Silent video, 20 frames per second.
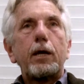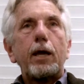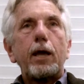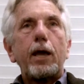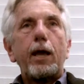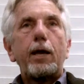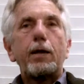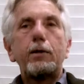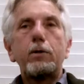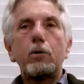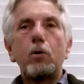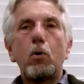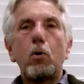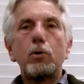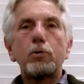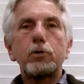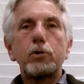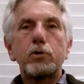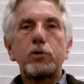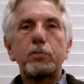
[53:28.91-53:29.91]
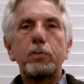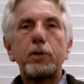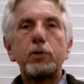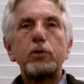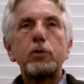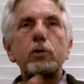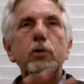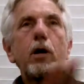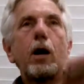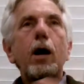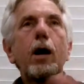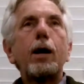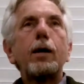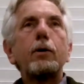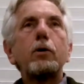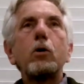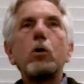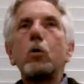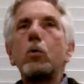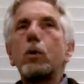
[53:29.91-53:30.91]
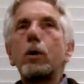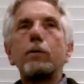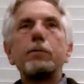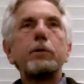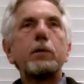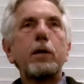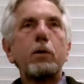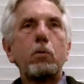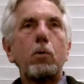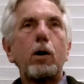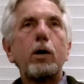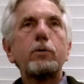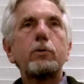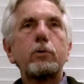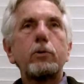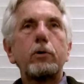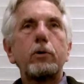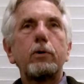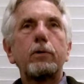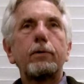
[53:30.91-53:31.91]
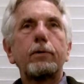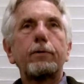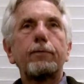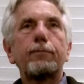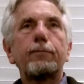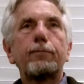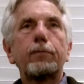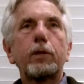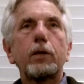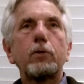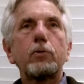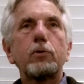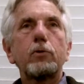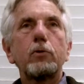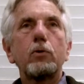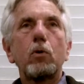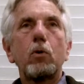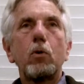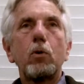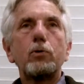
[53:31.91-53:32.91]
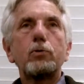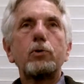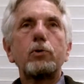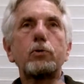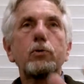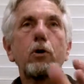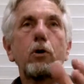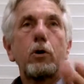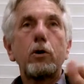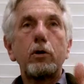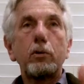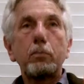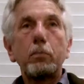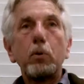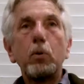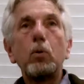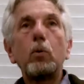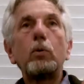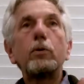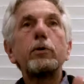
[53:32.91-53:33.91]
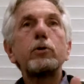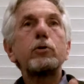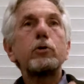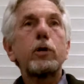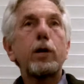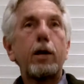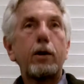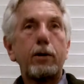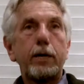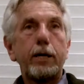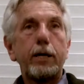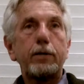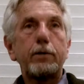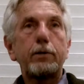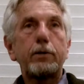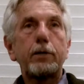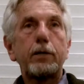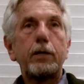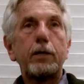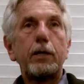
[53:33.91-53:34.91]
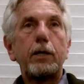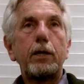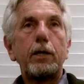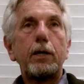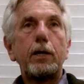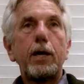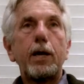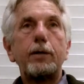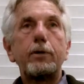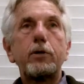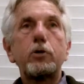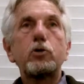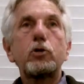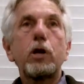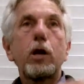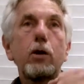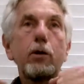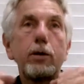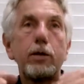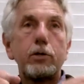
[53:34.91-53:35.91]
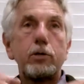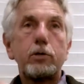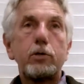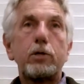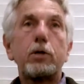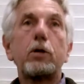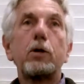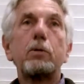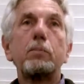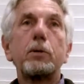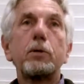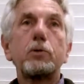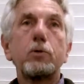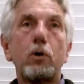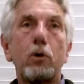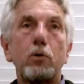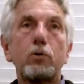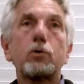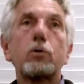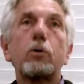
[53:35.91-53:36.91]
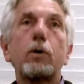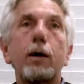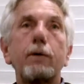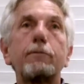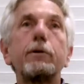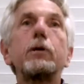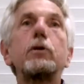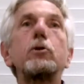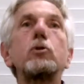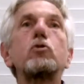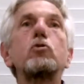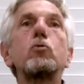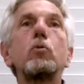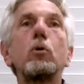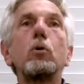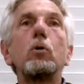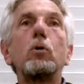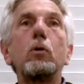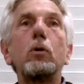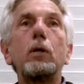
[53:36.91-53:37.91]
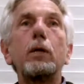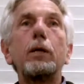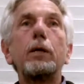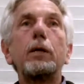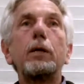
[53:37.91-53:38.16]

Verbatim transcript: And the horses must not go wherever they want to. So the horses are going to pull the chariot. And the charioteer must also have control